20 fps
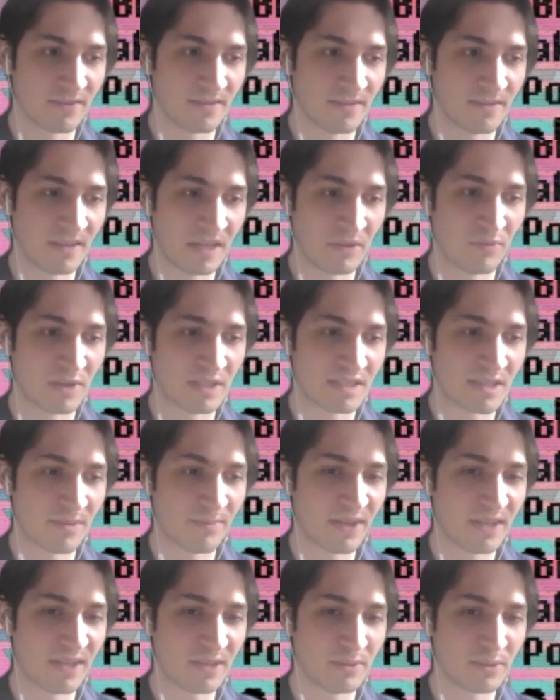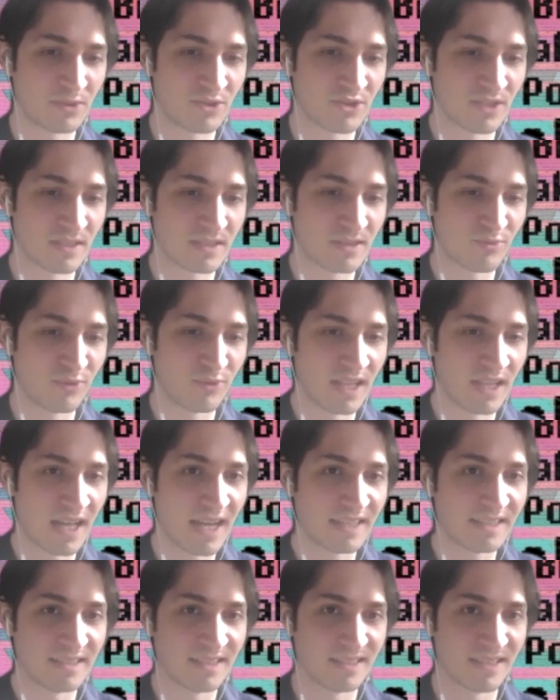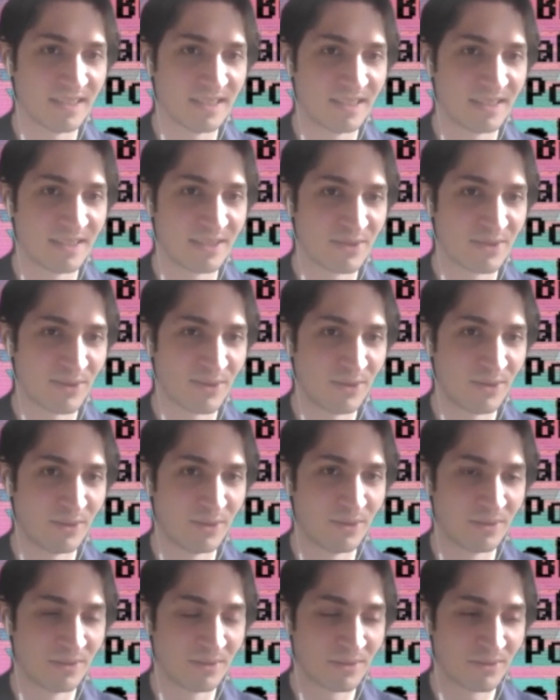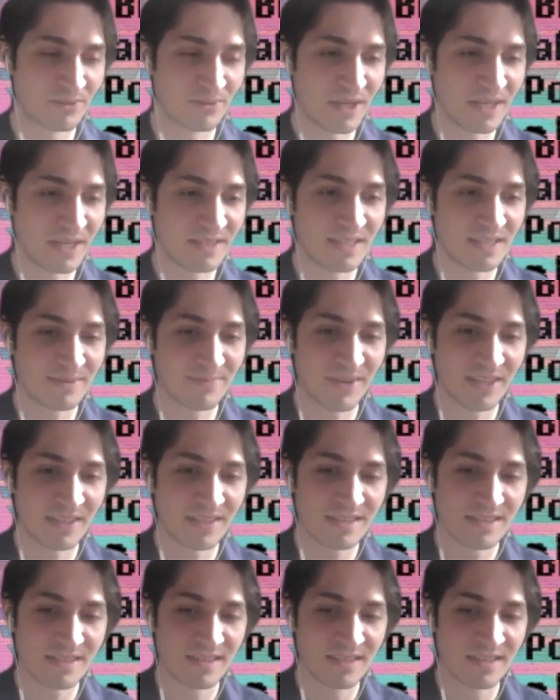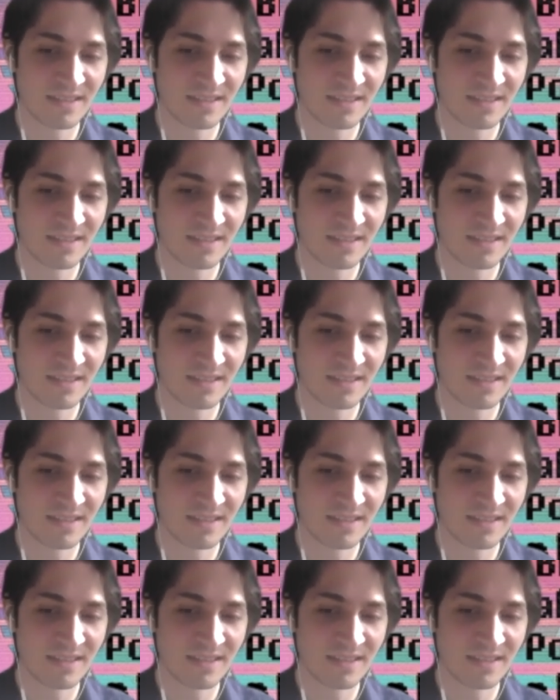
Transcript: it was somebody who just landed in this whole crazy space